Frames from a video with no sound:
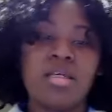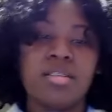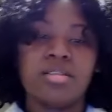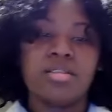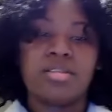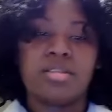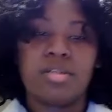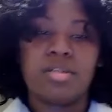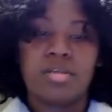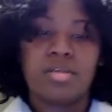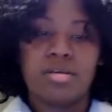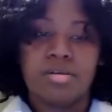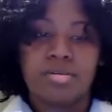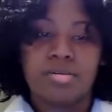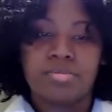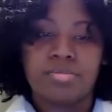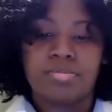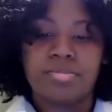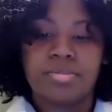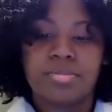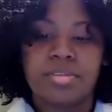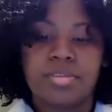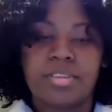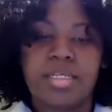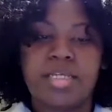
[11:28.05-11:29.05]
So
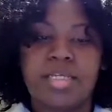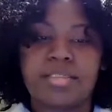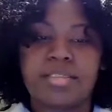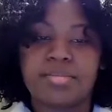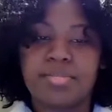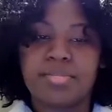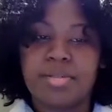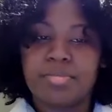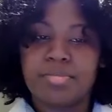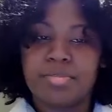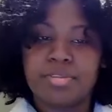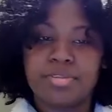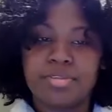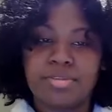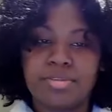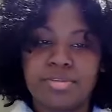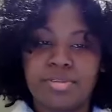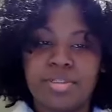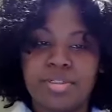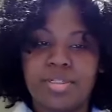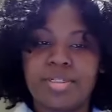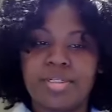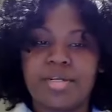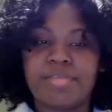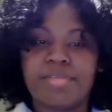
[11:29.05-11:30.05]
as my
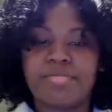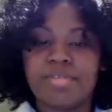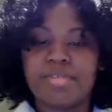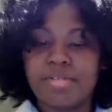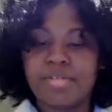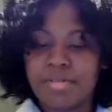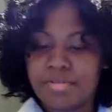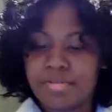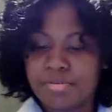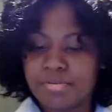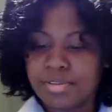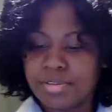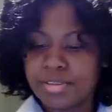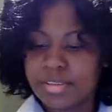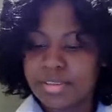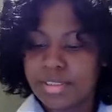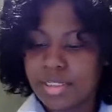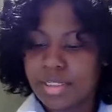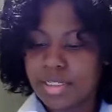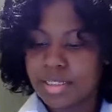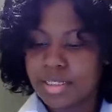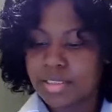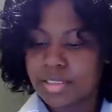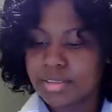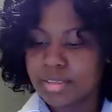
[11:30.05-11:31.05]
mentor, and I really
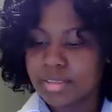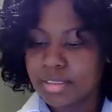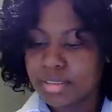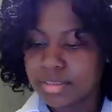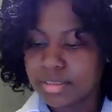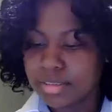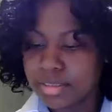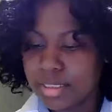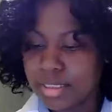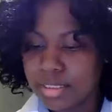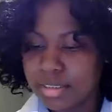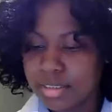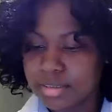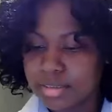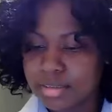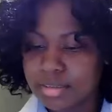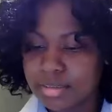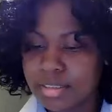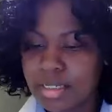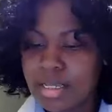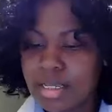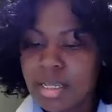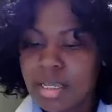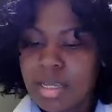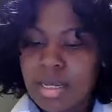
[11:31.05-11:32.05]
appreciate his
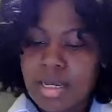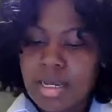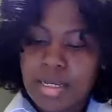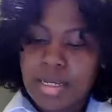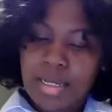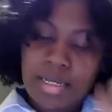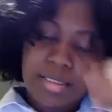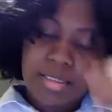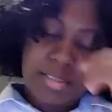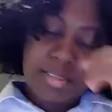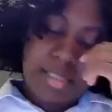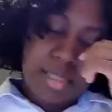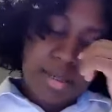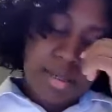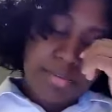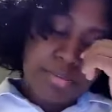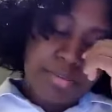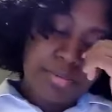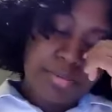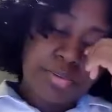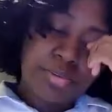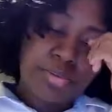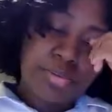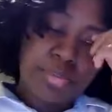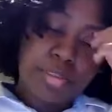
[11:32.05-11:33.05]
insights. I got the
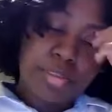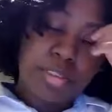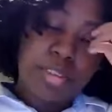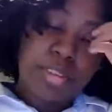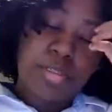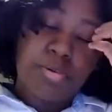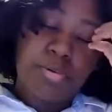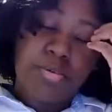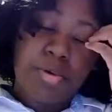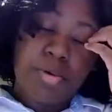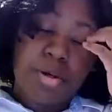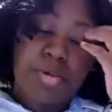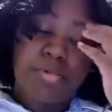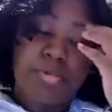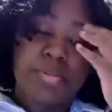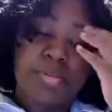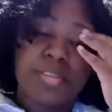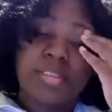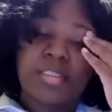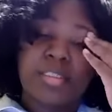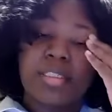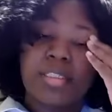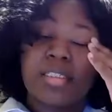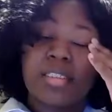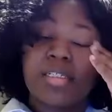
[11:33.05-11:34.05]
opportunity to work
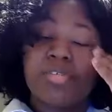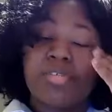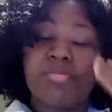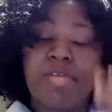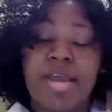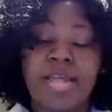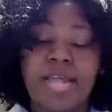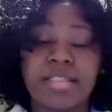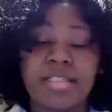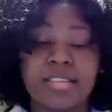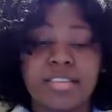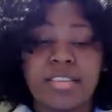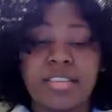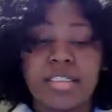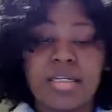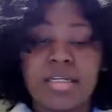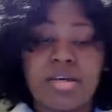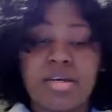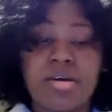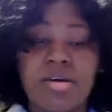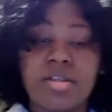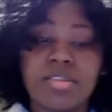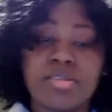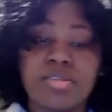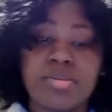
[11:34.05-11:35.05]
with Sydney
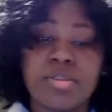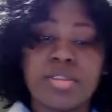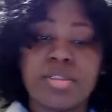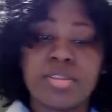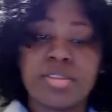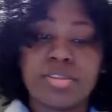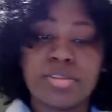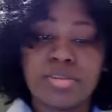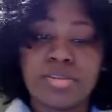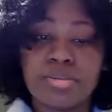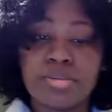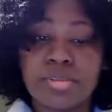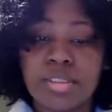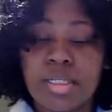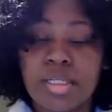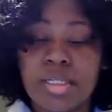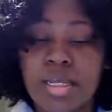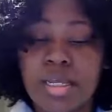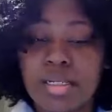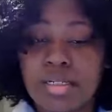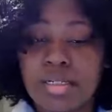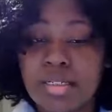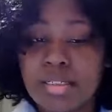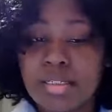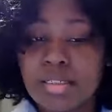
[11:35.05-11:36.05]
Ragsdale as well as Suni
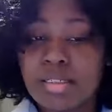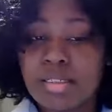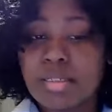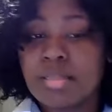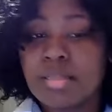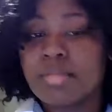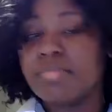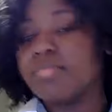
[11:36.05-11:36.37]
Ellen.